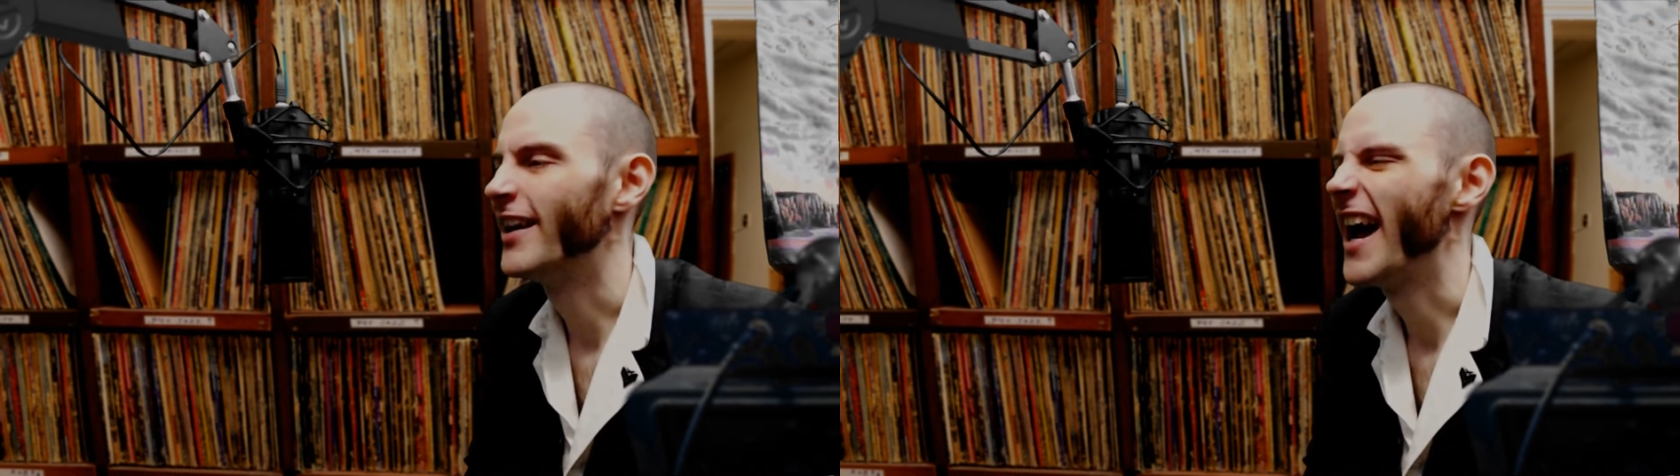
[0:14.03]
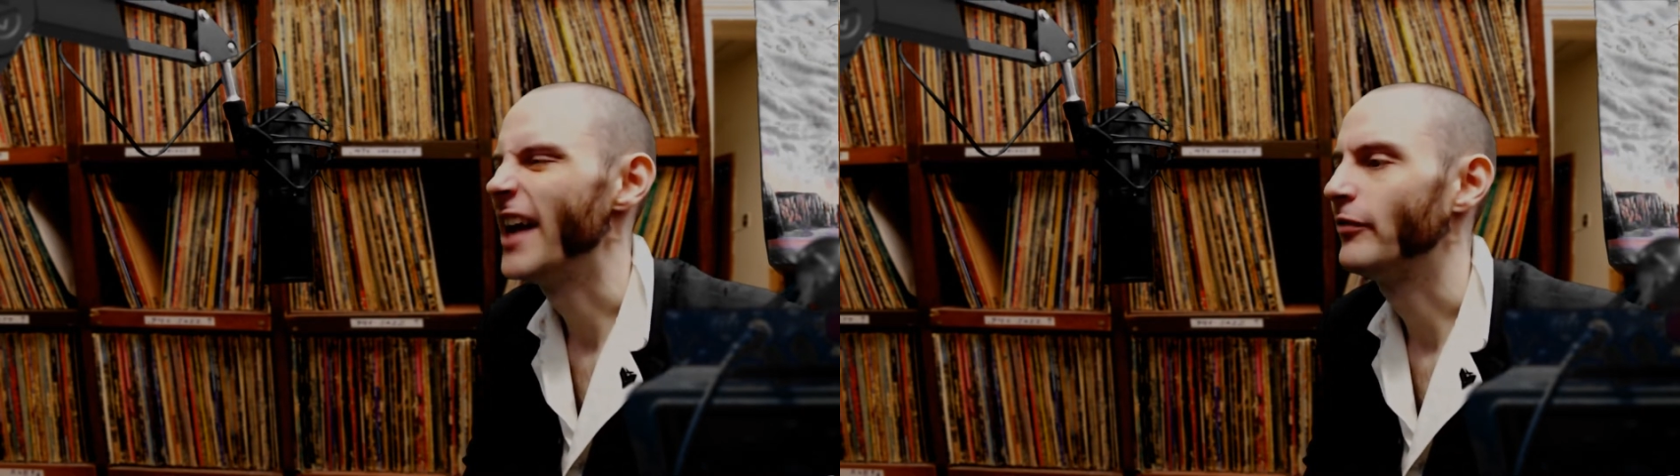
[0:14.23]

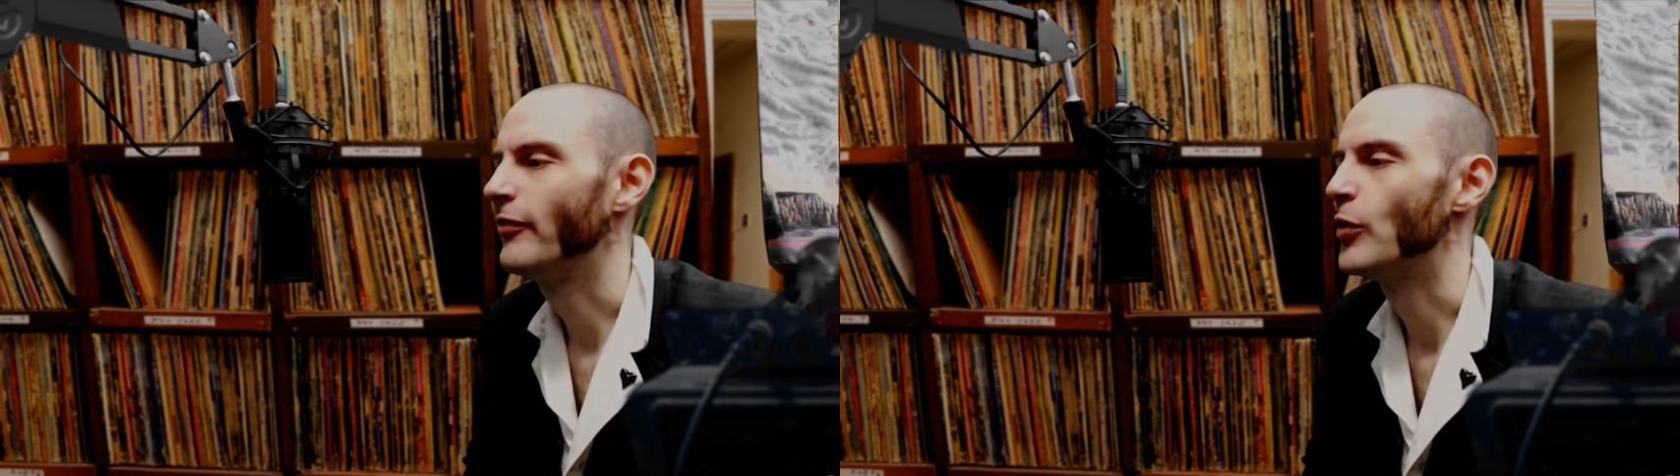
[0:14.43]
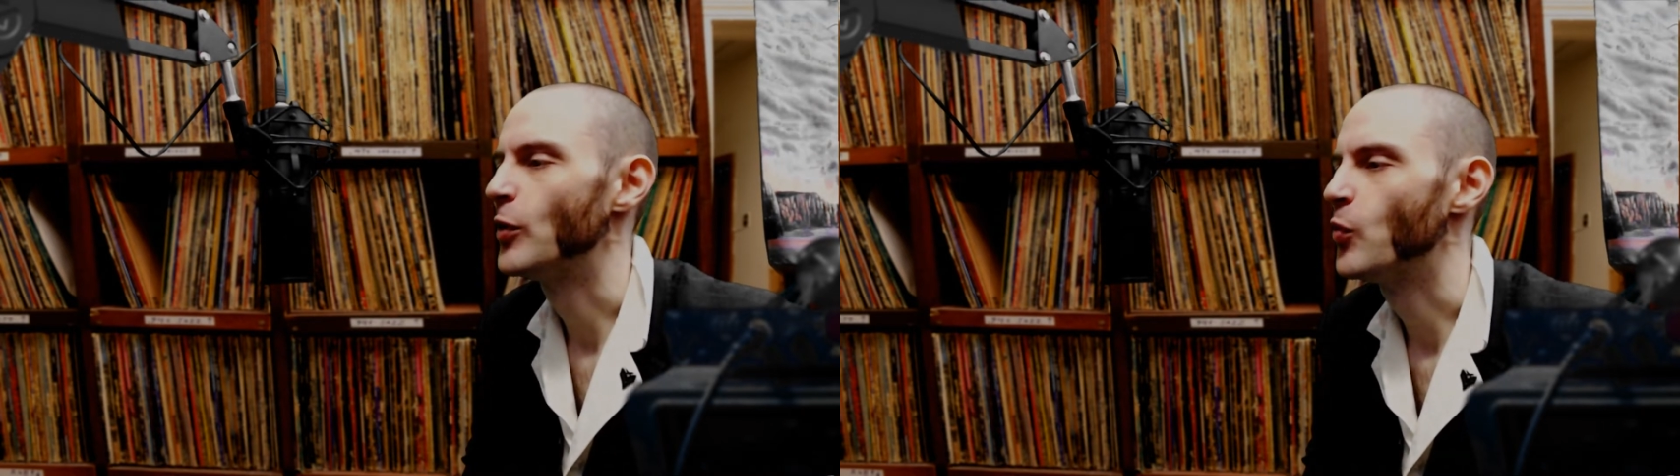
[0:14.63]

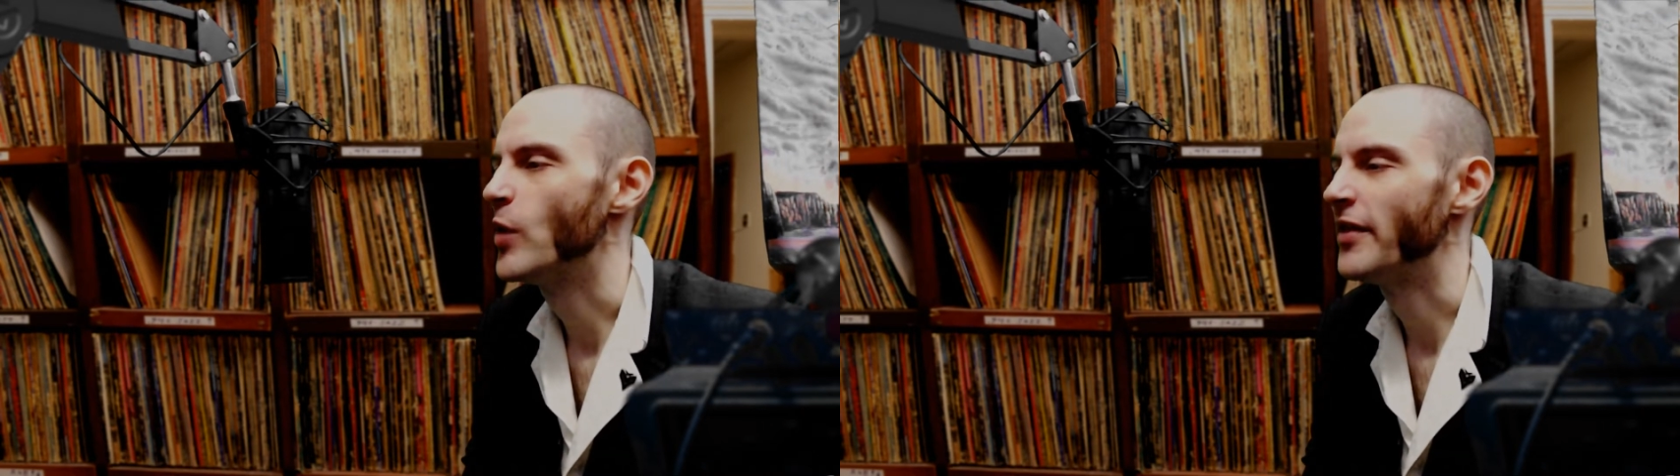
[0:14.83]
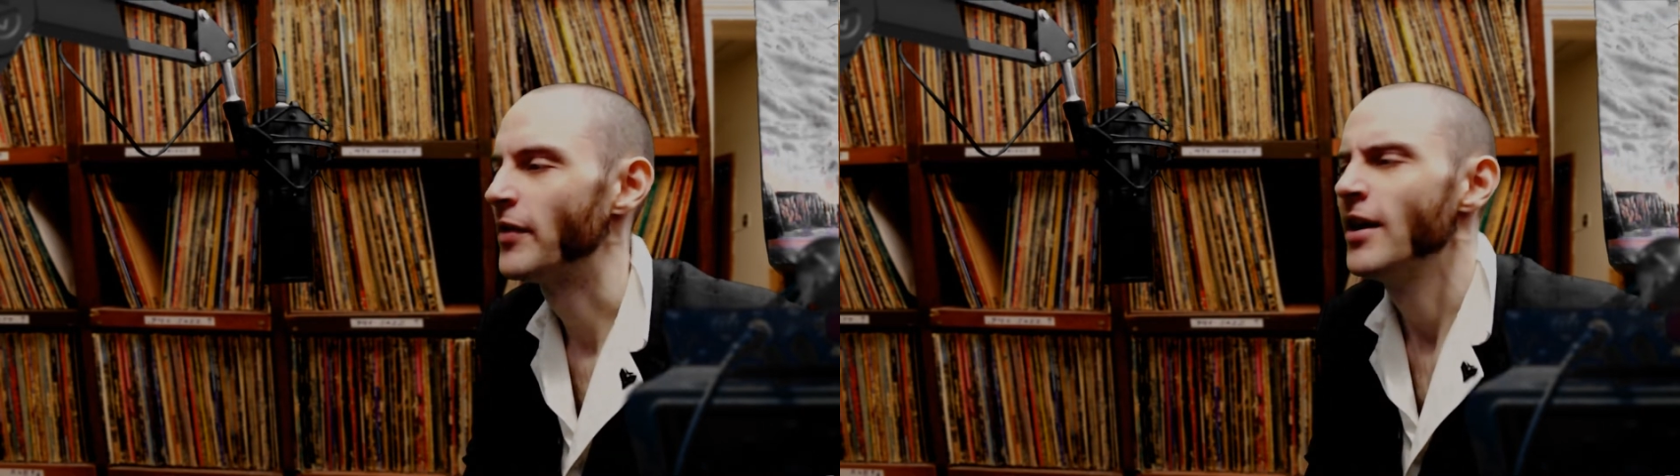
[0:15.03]
Lightfoot
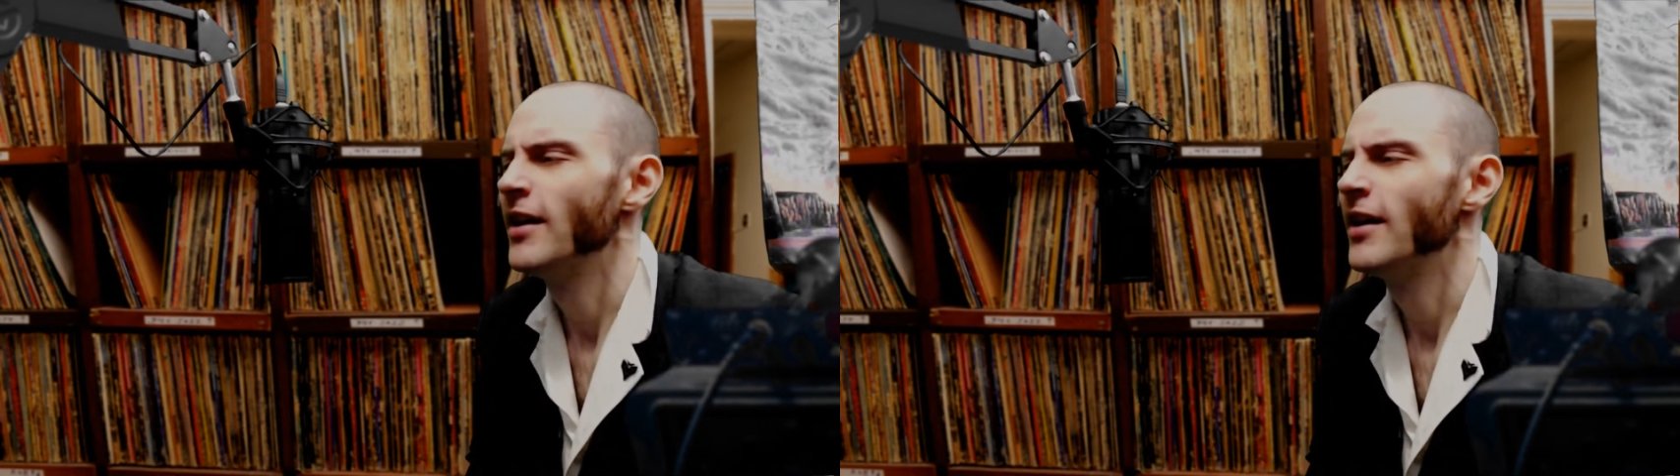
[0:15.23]
with